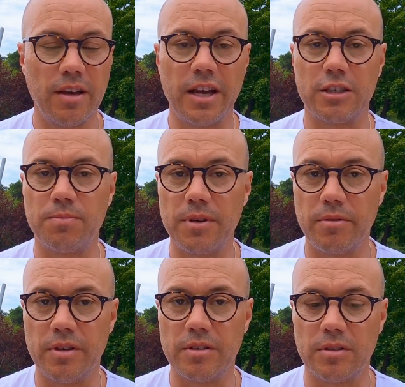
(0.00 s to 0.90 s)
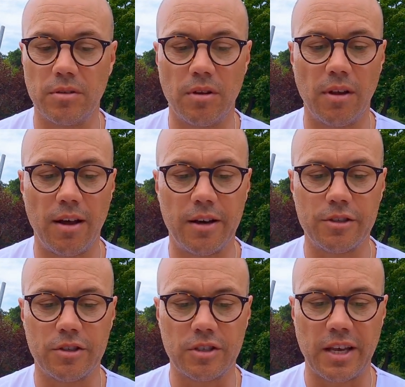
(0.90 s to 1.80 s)
Experience on a
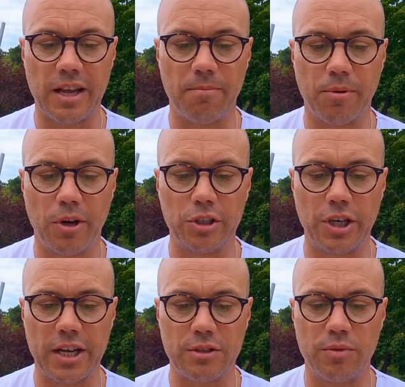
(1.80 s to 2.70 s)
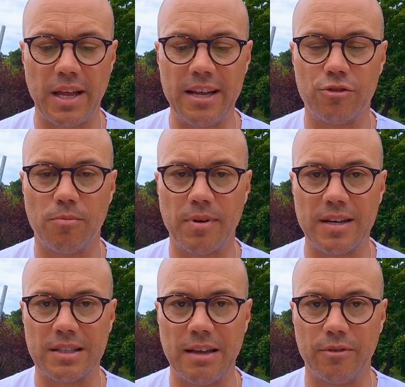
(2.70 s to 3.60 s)
large-scale projects with
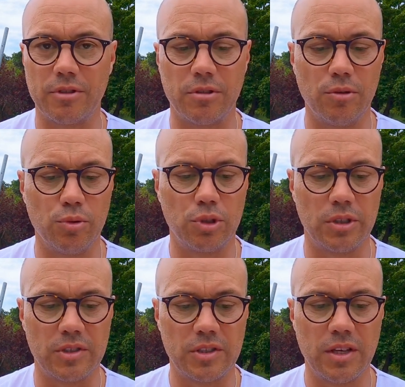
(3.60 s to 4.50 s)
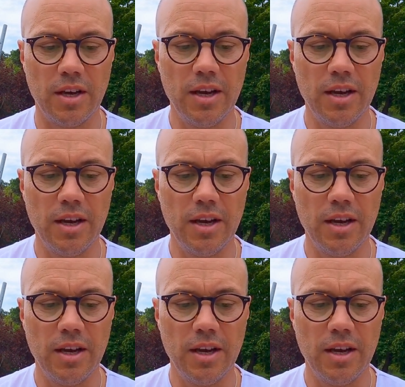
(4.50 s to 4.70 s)
enterprise-level solutions.